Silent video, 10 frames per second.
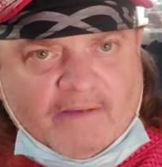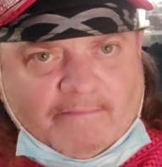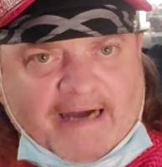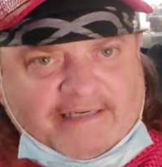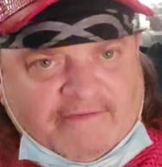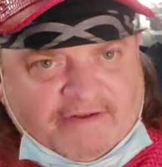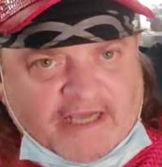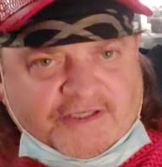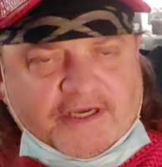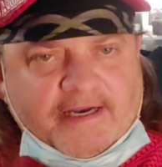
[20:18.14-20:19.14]
by
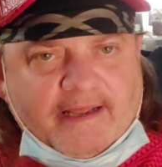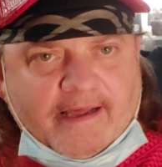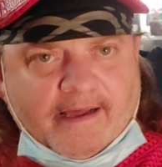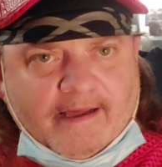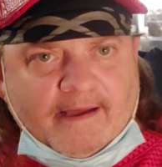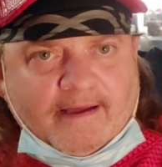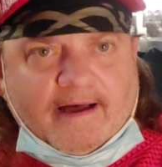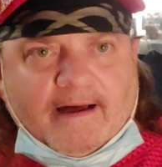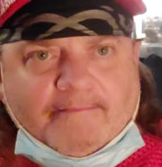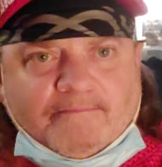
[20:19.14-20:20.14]
definition,
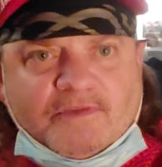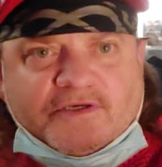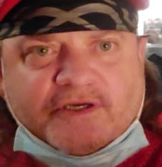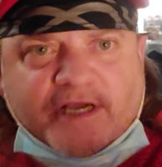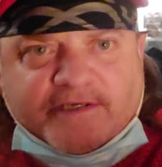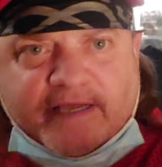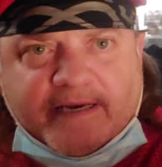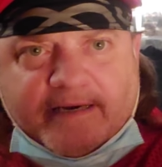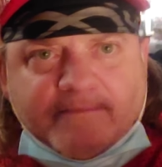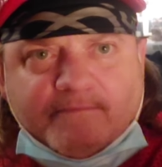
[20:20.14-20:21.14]

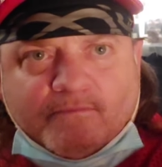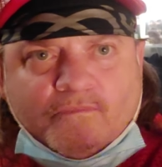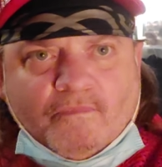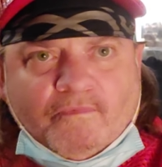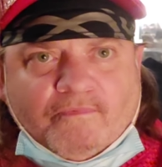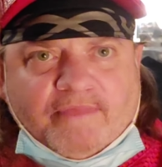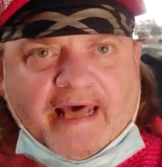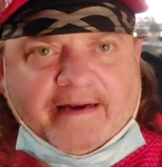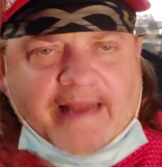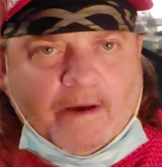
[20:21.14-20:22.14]
suggesting
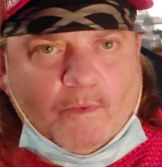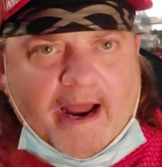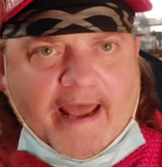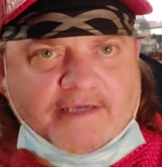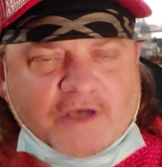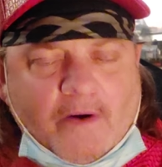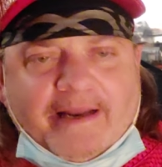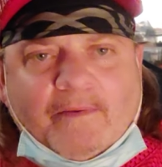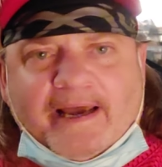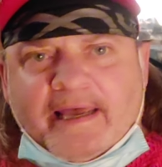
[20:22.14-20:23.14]
that in that way. So
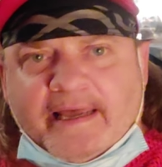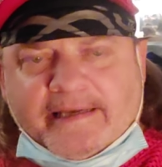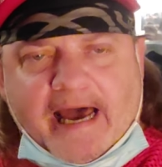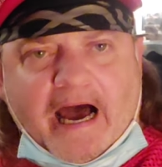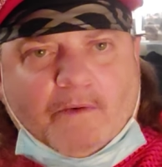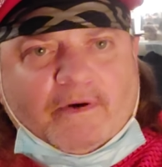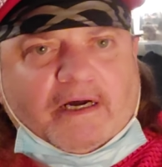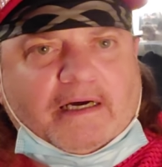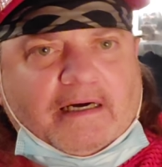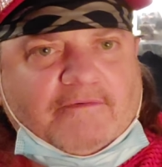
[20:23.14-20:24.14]
anyway, yeah, I want
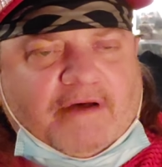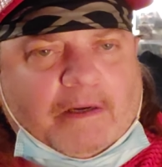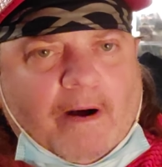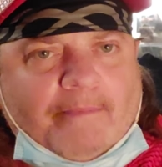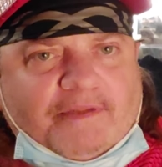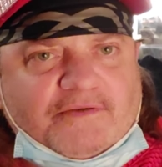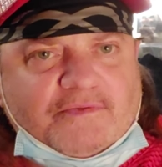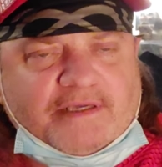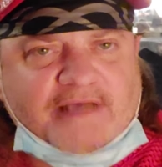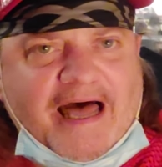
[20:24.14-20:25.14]
to follow up
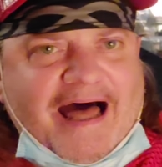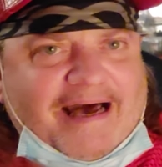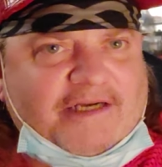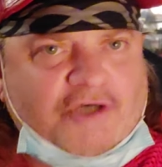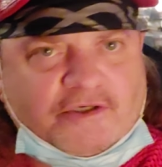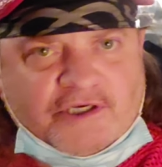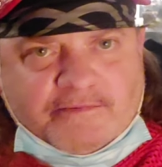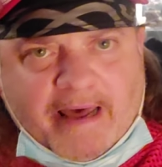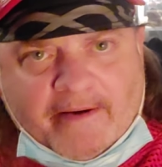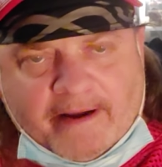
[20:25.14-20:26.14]
this. I got to charge this
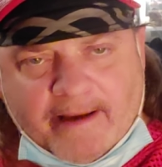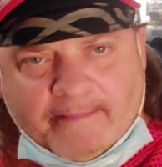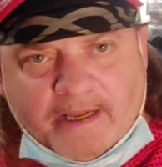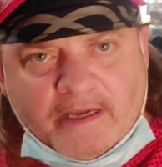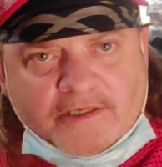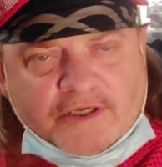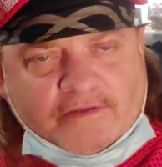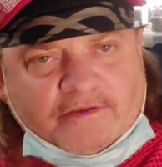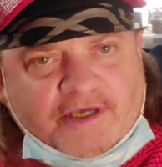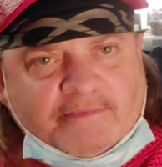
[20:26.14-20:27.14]
battery up. So
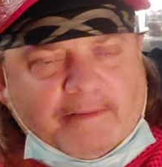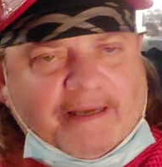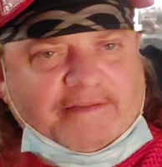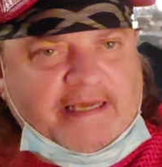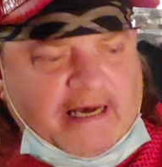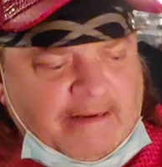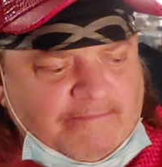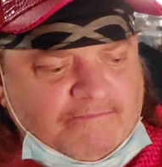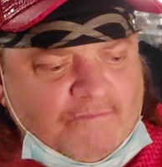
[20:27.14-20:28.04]
there's something about the